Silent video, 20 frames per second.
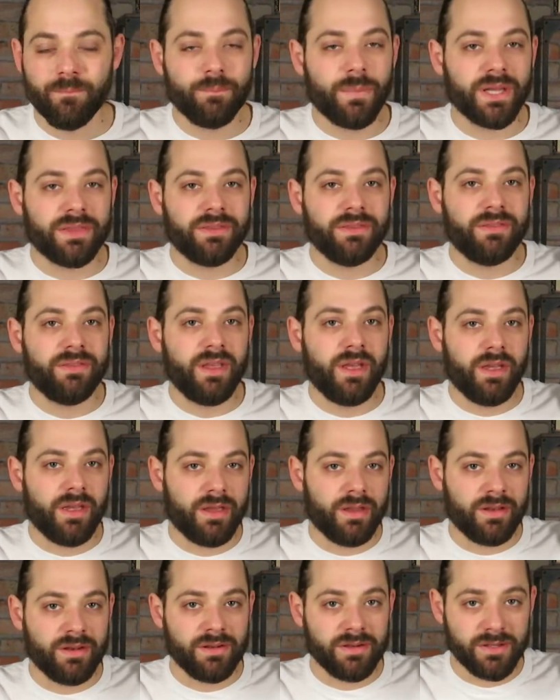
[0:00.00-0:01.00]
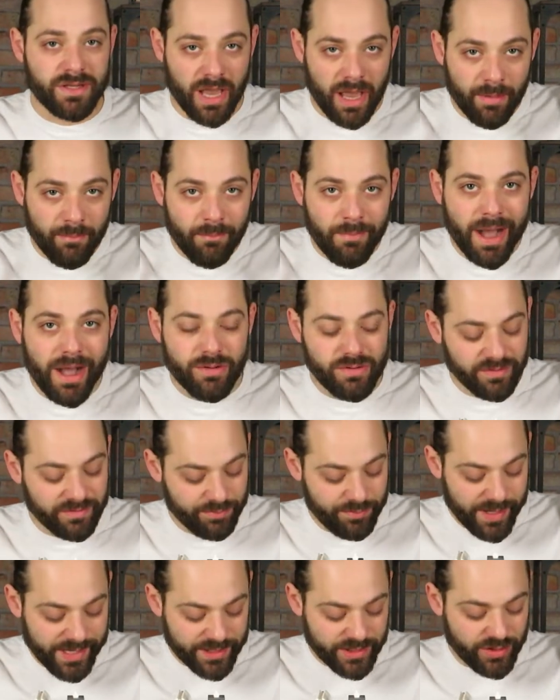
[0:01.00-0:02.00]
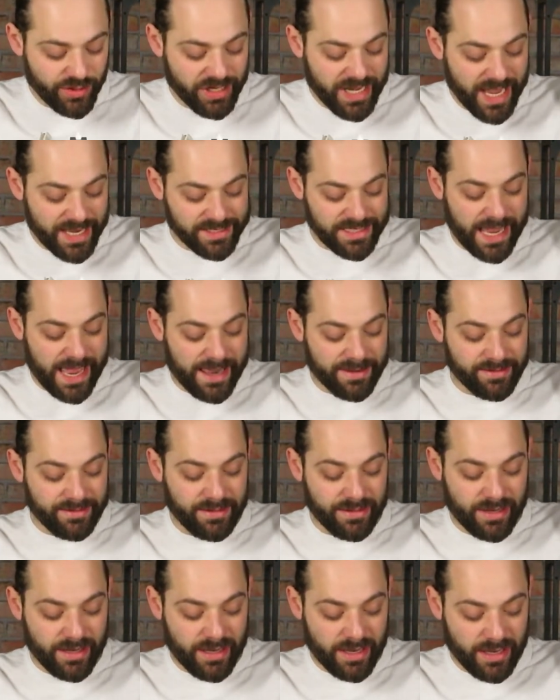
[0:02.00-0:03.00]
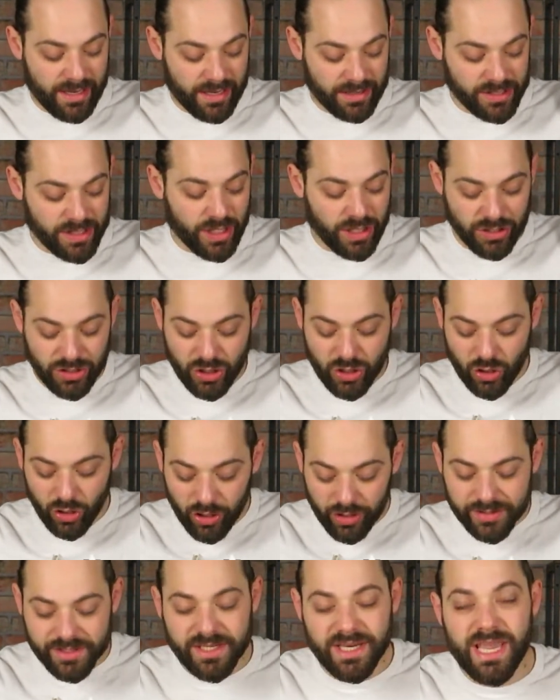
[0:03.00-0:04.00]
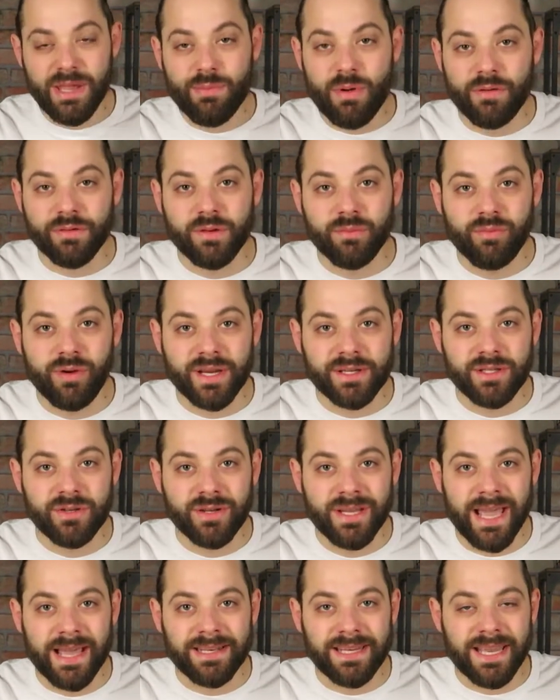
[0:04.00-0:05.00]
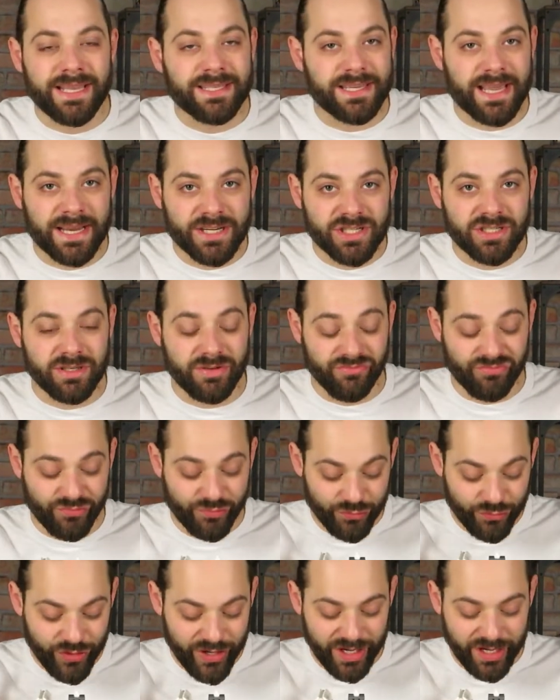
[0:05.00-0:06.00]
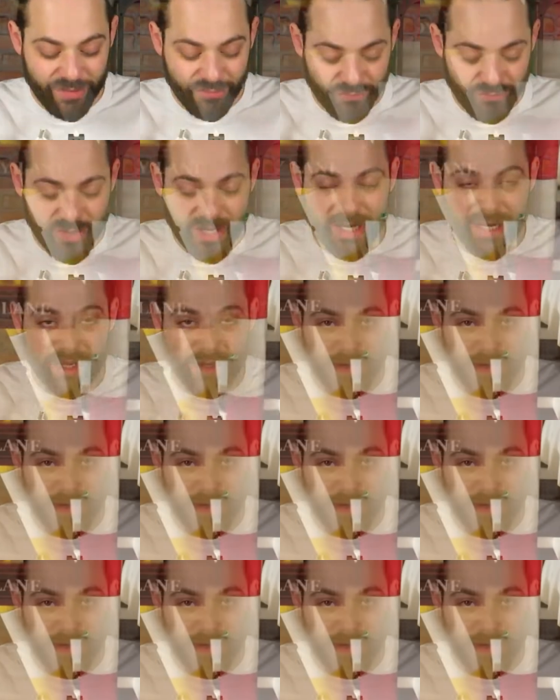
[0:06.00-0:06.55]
But the amount of bricks you get and the color scheme of the bricks you get, it's actually really